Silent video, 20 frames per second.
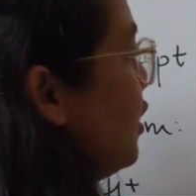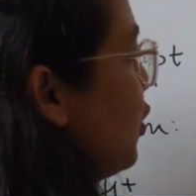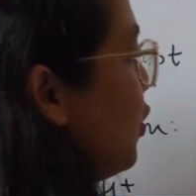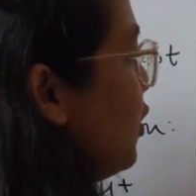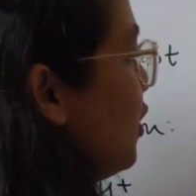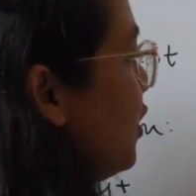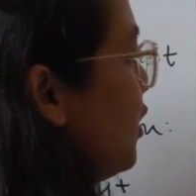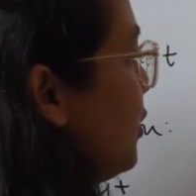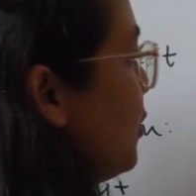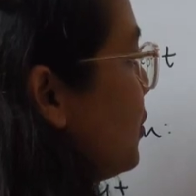
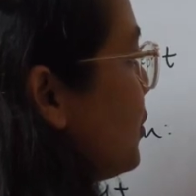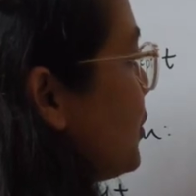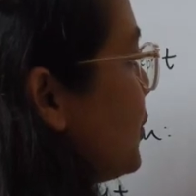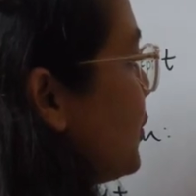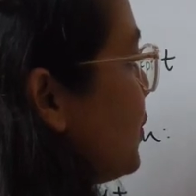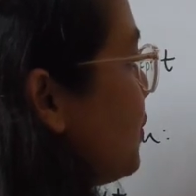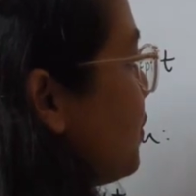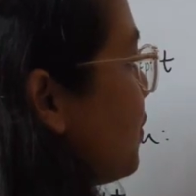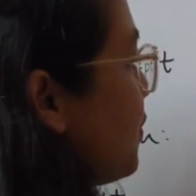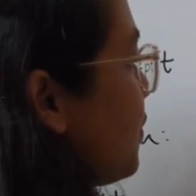donor,
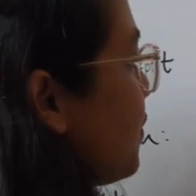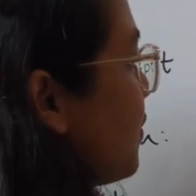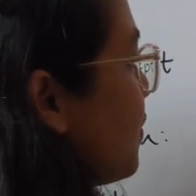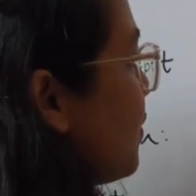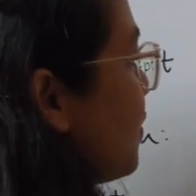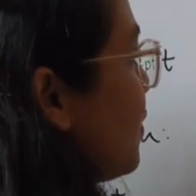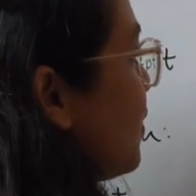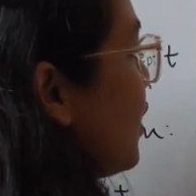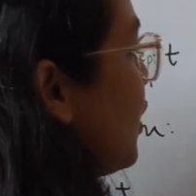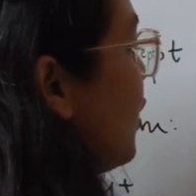
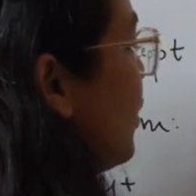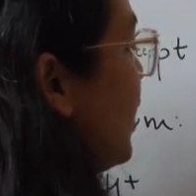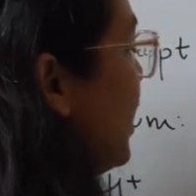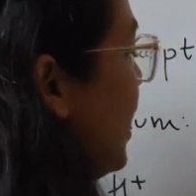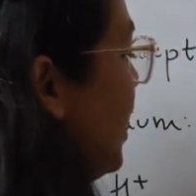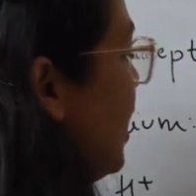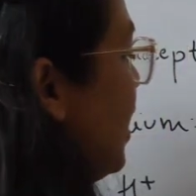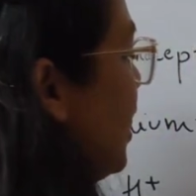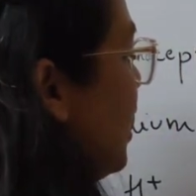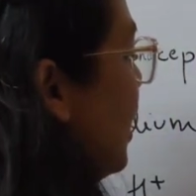
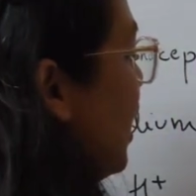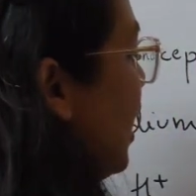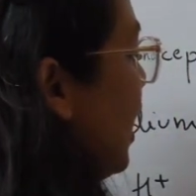okay,